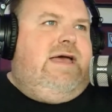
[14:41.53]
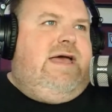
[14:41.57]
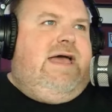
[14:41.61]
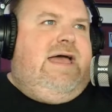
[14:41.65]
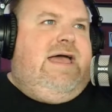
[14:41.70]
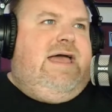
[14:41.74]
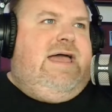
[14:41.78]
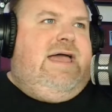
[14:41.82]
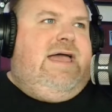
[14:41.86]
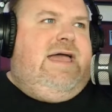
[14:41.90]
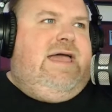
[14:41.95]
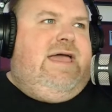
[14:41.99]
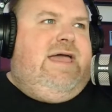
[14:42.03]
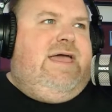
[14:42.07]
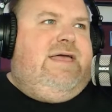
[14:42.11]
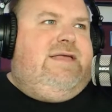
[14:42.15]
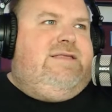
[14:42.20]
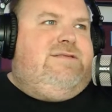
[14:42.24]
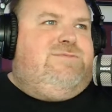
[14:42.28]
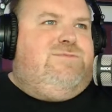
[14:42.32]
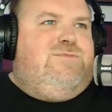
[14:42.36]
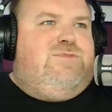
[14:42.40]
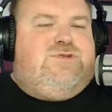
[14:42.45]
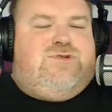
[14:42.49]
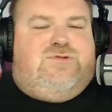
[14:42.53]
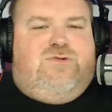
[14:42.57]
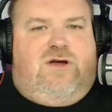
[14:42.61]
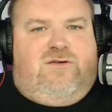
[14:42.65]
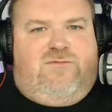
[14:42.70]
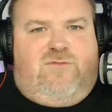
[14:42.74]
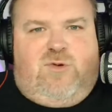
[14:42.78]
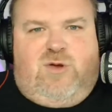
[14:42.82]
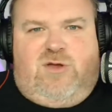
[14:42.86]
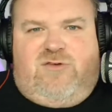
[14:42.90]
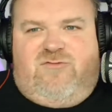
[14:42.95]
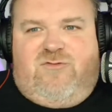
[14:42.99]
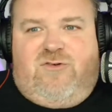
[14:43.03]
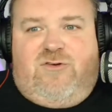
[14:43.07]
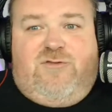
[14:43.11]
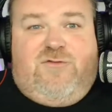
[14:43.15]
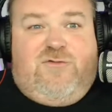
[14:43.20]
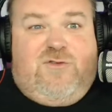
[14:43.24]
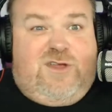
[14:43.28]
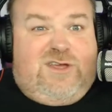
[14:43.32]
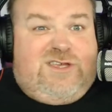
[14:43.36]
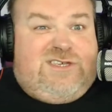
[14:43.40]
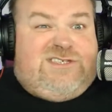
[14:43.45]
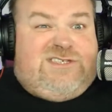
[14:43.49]
and was quite
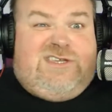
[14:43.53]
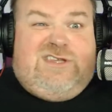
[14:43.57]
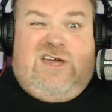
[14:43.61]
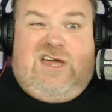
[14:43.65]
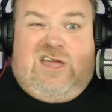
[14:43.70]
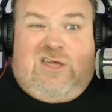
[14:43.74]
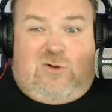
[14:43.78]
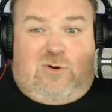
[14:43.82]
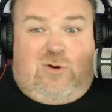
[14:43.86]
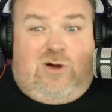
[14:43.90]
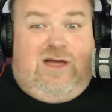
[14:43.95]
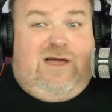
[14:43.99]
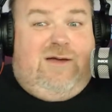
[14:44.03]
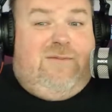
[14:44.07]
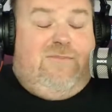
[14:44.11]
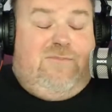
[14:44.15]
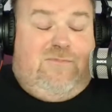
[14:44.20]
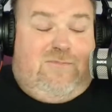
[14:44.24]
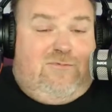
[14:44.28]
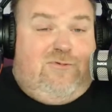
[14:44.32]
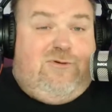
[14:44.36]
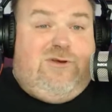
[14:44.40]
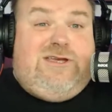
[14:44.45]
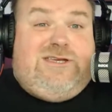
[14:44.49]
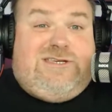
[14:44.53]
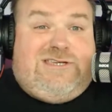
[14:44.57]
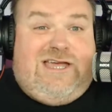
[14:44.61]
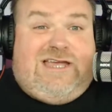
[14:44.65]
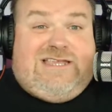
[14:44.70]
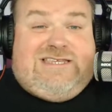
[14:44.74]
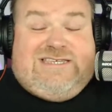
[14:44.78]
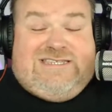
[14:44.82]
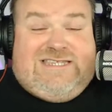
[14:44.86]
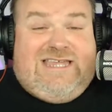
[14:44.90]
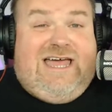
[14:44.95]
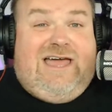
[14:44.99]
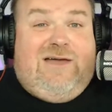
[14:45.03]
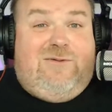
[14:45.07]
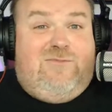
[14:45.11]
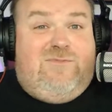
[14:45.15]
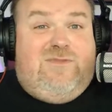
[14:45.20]
ruthless, and I quite appreciated that.